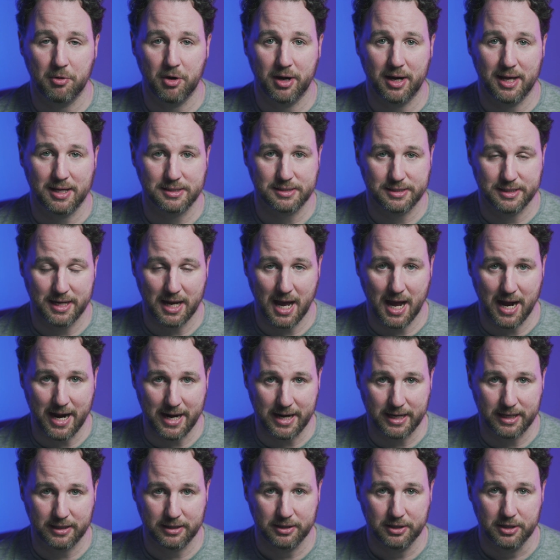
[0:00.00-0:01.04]
has
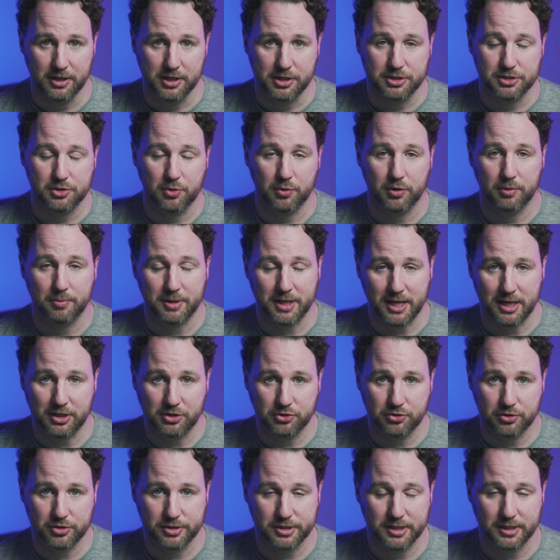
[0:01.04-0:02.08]
9. So it'll be
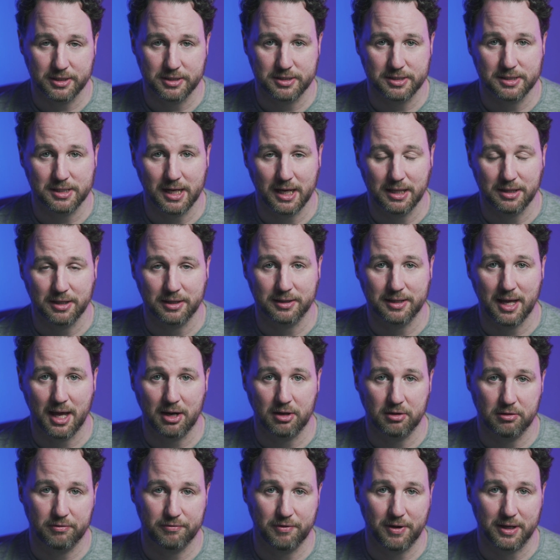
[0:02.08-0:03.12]
interesting to see. I think that'll
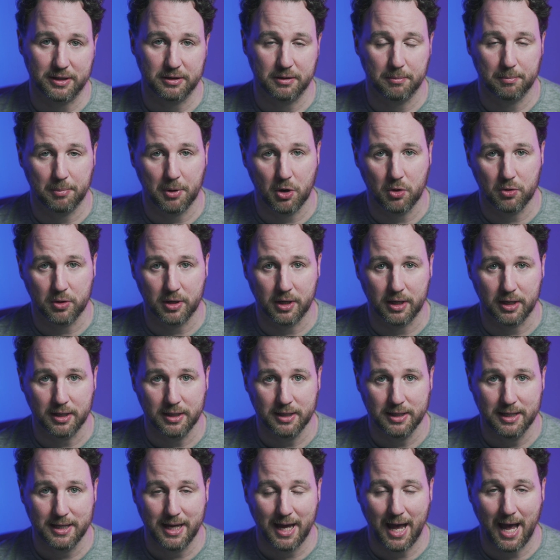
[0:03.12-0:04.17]
affect the bokeh
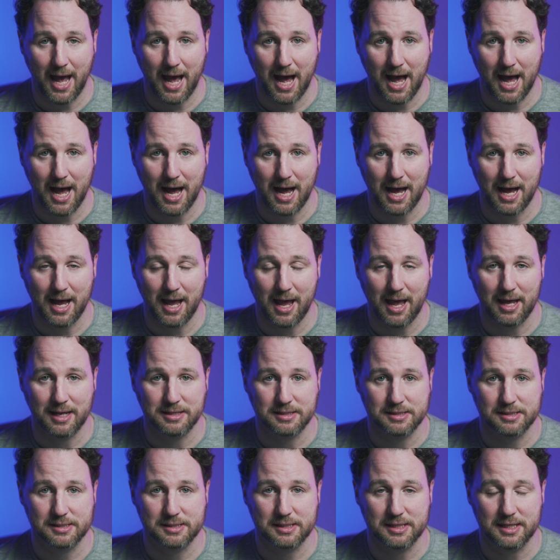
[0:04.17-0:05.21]
and
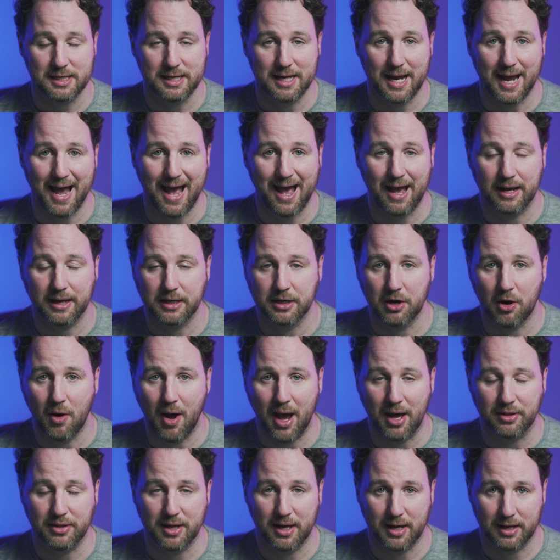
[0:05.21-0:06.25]
see, how
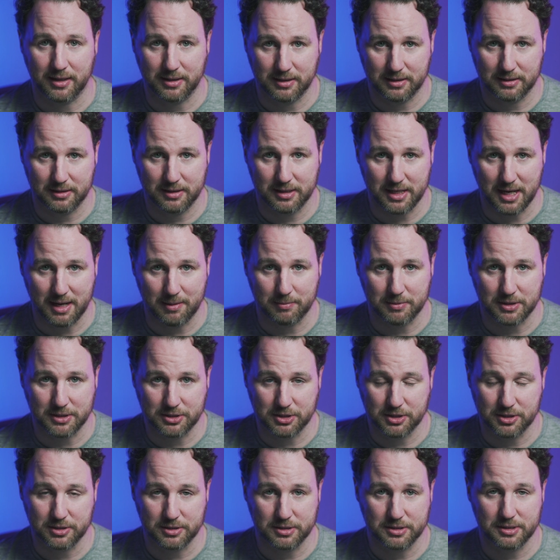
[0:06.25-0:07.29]
the
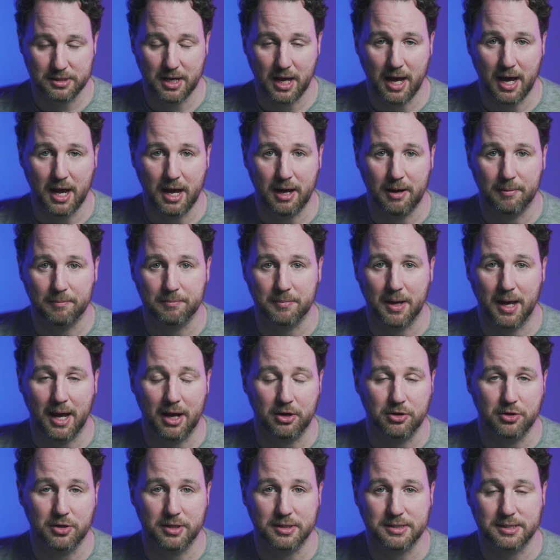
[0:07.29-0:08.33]
images, how
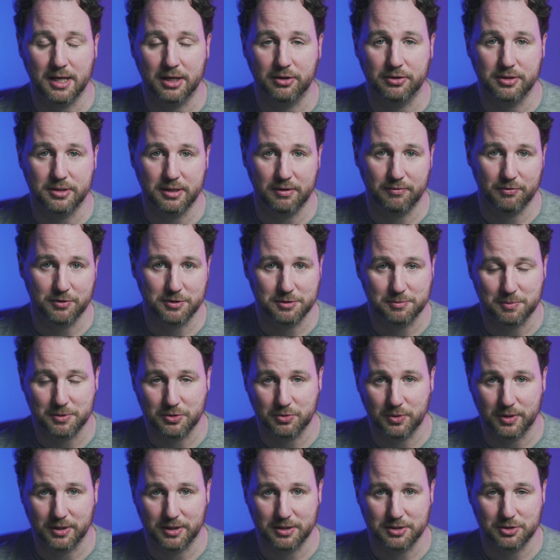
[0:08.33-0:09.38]
you can tell the difference
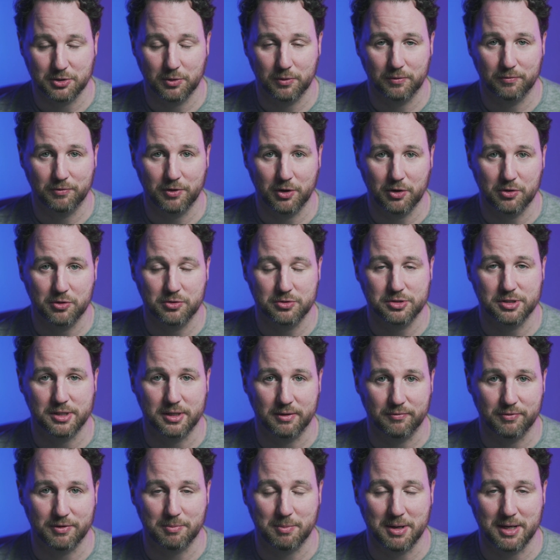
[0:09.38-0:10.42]
between the two of those, and if
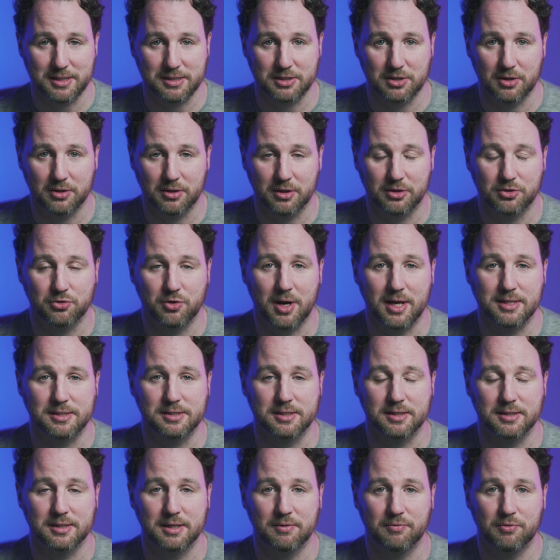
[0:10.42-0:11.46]
it makes a
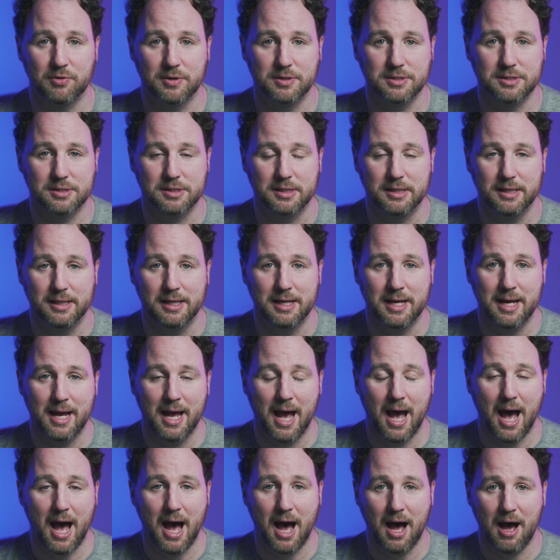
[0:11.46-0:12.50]
drastic difference.
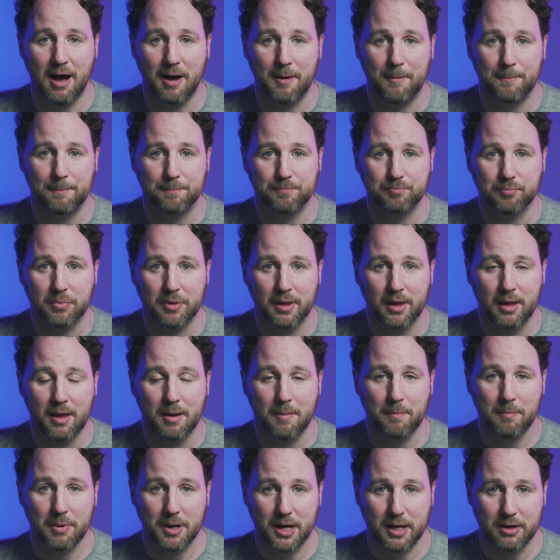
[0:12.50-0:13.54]

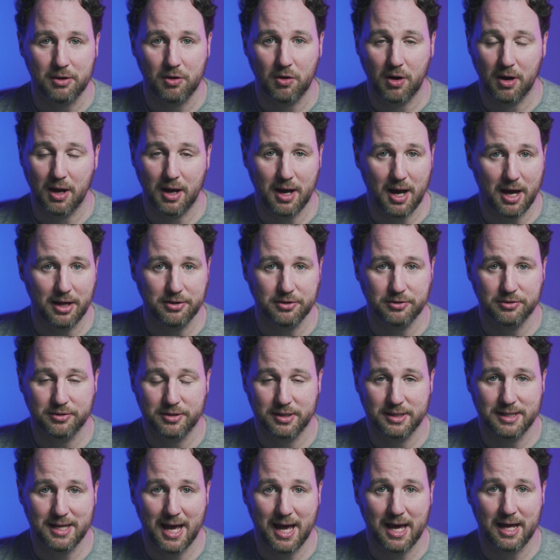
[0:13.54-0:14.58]
But other than
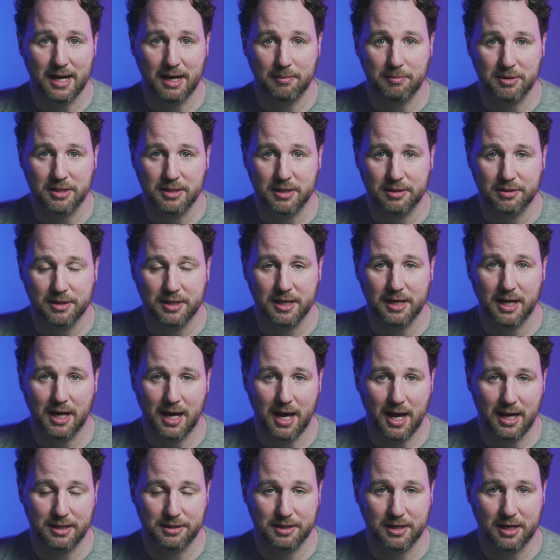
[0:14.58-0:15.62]
that, I mean, the thing
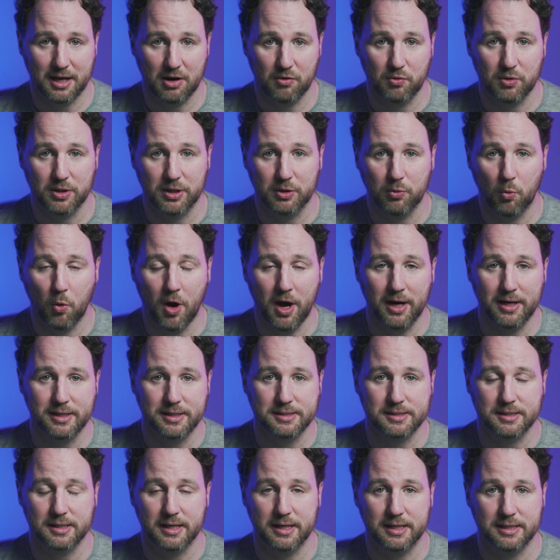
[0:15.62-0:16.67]
I think I really want is
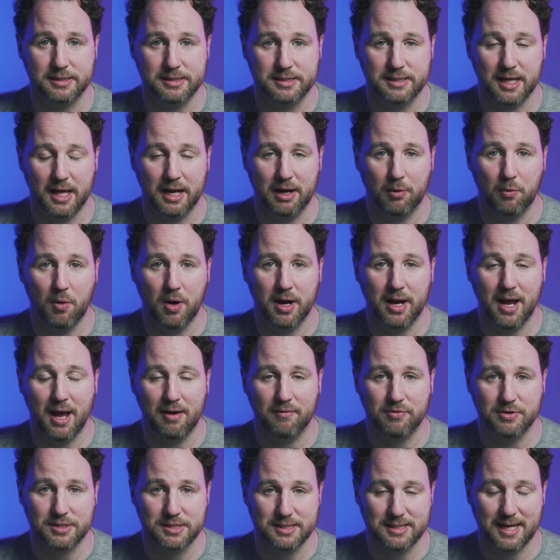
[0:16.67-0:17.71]
that I want to have
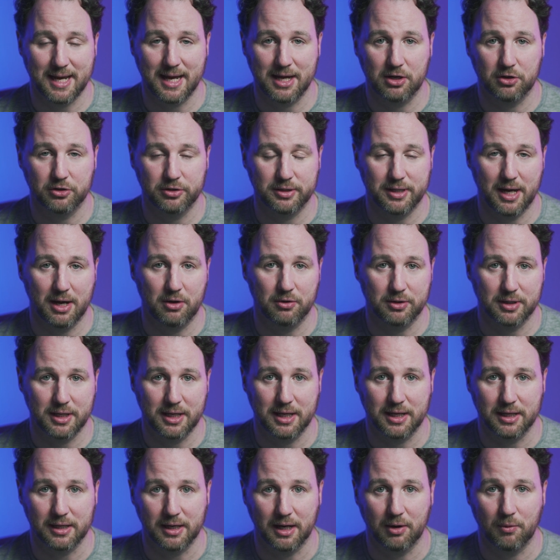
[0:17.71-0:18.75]
a scaled down
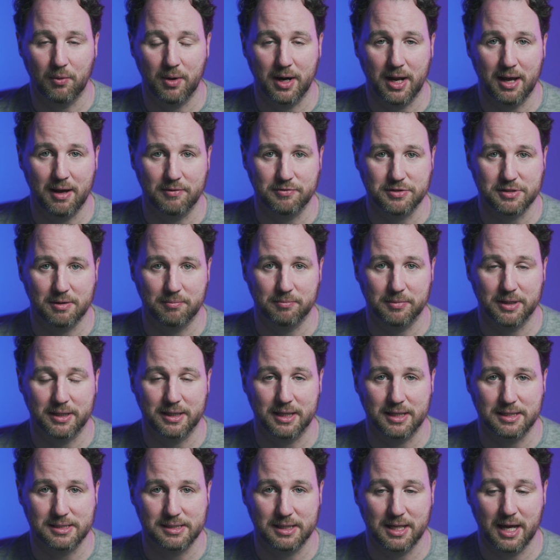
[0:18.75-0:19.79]
kit. I want to have something
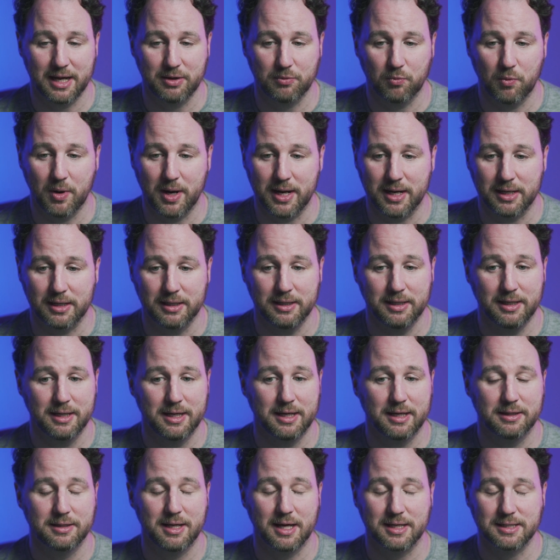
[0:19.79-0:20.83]
that's lightweight,
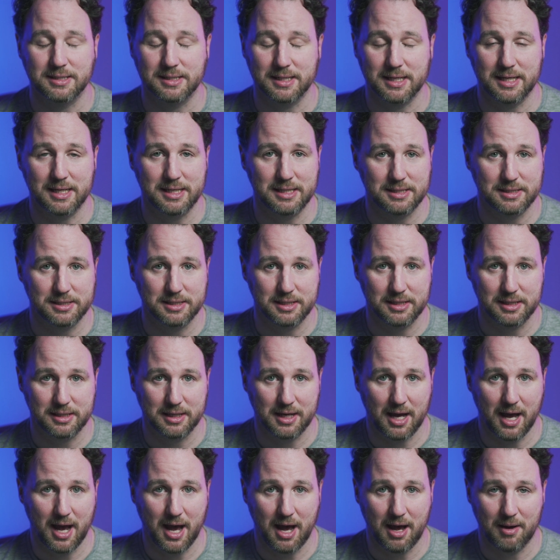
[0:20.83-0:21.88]
that's easy
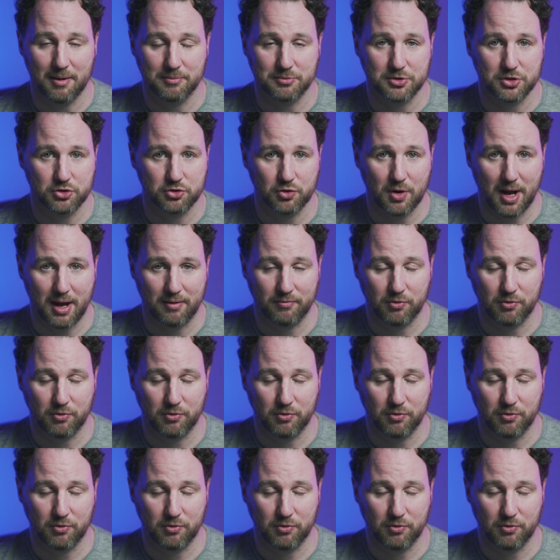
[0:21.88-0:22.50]
to travel